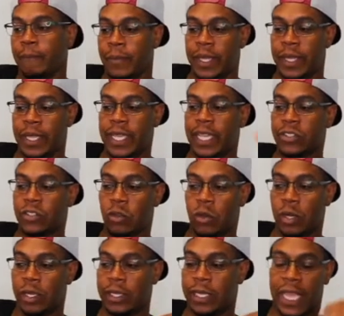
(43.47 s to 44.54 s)
gets
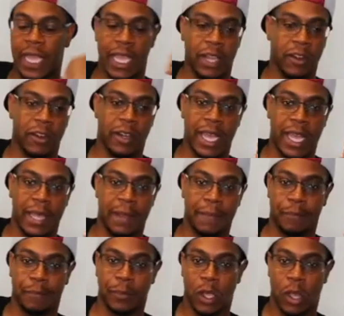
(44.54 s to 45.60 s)
on the internet
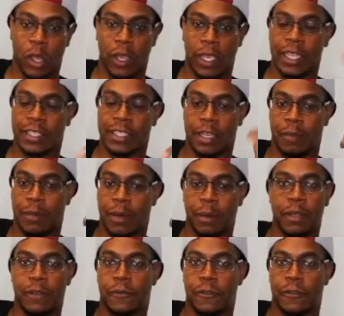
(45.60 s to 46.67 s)
or gets in a
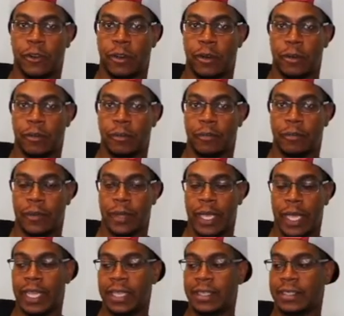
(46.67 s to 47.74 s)
public forum
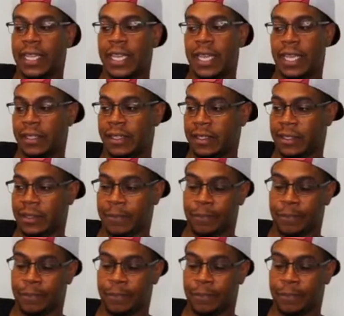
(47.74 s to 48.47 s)
and says.